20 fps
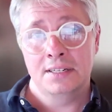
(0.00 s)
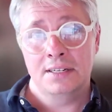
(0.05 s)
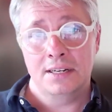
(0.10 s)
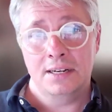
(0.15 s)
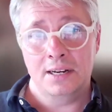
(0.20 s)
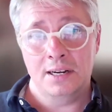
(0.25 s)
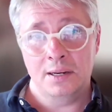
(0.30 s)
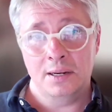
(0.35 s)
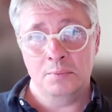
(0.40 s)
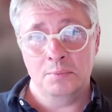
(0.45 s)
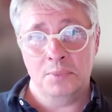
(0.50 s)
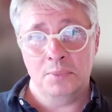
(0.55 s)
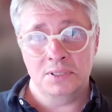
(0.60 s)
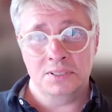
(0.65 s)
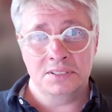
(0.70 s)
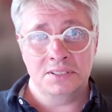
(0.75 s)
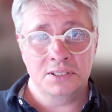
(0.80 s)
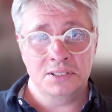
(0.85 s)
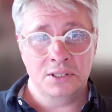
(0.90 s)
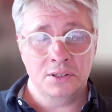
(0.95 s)
But,
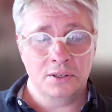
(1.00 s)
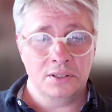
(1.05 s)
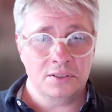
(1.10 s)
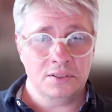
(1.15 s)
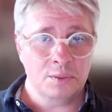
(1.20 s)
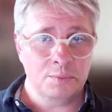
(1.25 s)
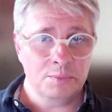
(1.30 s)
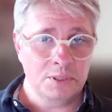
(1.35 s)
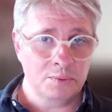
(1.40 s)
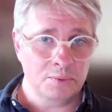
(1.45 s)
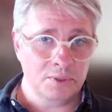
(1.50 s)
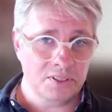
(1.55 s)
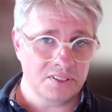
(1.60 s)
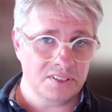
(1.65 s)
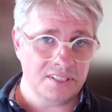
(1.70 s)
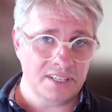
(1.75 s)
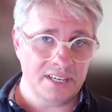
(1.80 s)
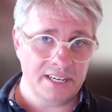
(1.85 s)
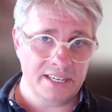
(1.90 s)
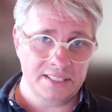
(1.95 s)
as somebody once
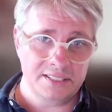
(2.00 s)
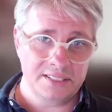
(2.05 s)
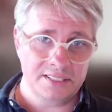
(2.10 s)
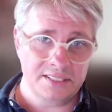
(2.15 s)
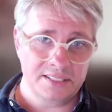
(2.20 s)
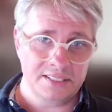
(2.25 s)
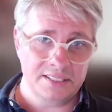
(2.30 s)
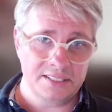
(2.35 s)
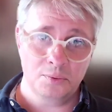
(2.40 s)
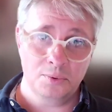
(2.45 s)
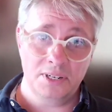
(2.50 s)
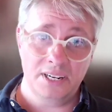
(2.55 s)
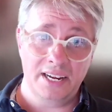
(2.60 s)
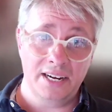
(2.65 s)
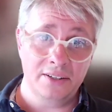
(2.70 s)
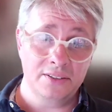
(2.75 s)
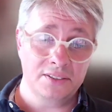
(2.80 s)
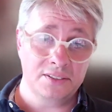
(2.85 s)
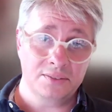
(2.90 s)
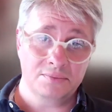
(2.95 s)
said,
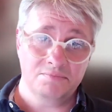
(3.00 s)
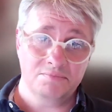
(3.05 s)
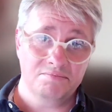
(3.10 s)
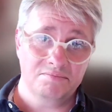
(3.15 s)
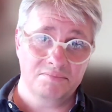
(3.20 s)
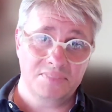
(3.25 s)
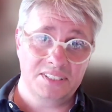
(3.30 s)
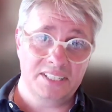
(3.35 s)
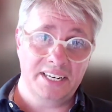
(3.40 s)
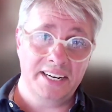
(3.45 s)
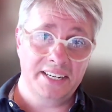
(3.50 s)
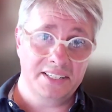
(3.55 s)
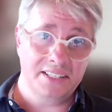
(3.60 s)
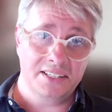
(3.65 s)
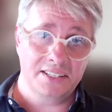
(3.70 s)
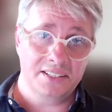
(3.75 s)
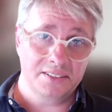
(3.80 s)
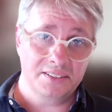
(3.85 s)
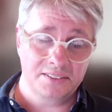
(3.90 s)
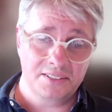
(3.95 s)
without
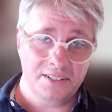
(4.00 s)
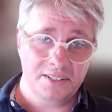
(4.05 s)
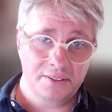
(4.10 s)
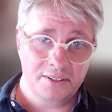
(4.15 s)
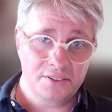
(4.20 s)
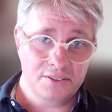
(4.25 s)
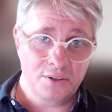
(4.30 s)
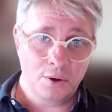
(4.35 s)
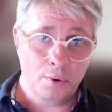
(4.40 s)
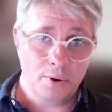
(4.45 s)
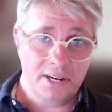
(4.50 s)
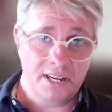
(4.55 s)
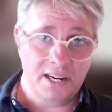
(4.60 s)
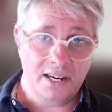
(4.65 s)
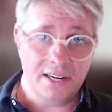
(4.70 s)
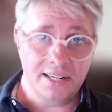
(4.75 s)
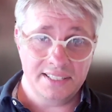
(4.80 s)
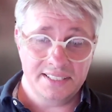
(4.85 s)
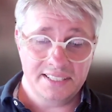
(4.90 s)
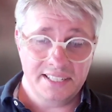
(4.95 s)
data, there is no AI.